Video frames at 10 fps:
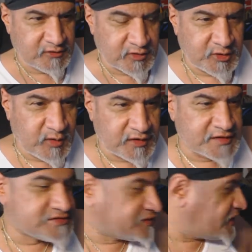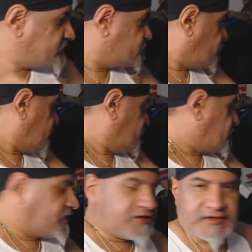really well that's going to last
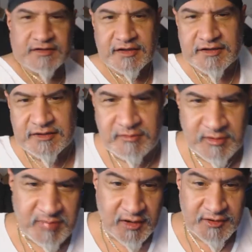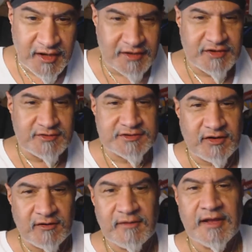forever, like the Paul Donna you
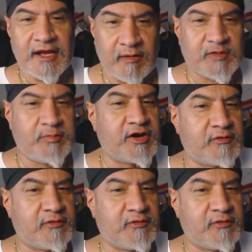saw, I'm going to put